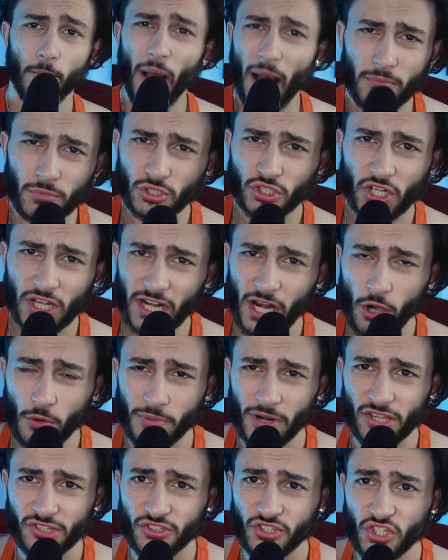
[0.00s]
Vamos caralho,
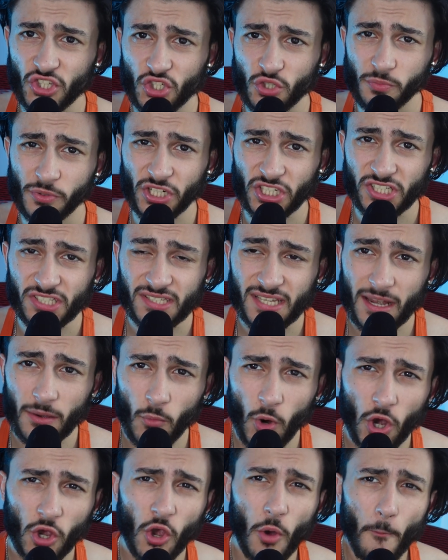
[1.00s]
brothers, this is your boy JTLive,
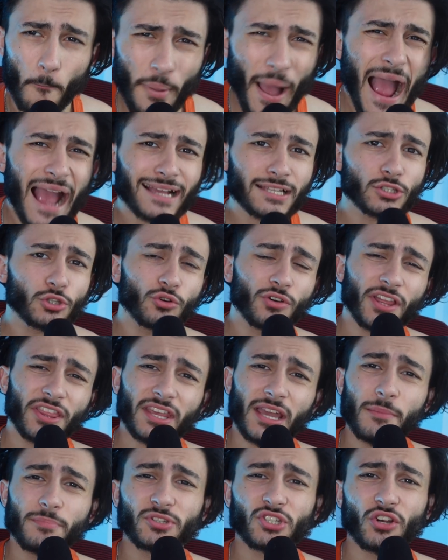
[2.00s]
and welcome back to
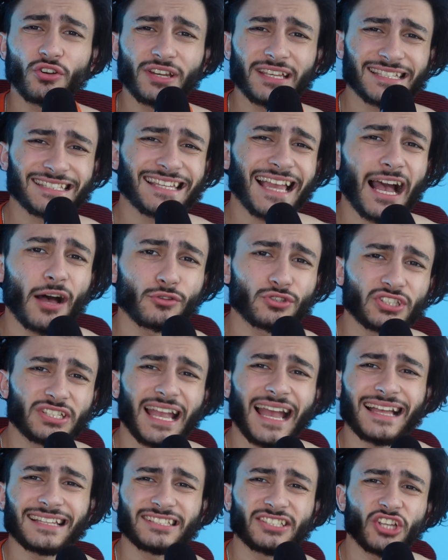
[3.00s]
another episode of South
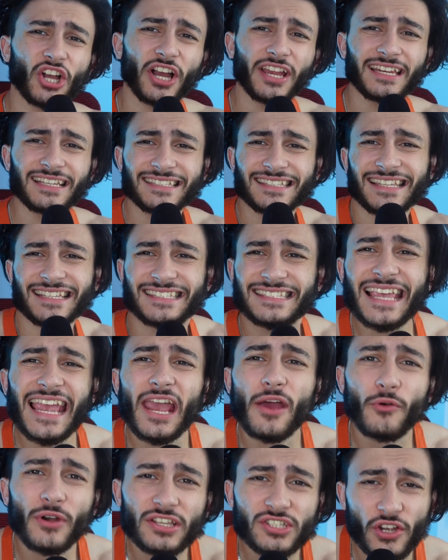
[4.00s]
Stand Signings, the
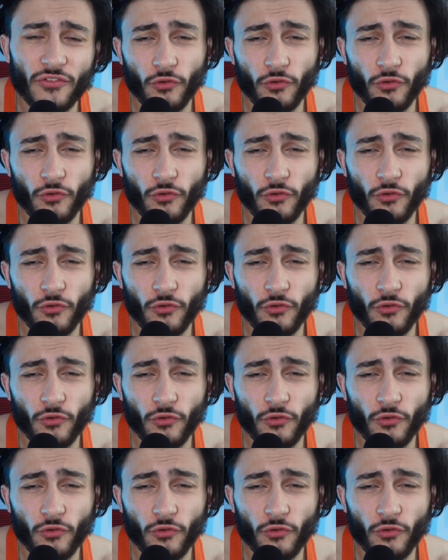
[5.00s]
series.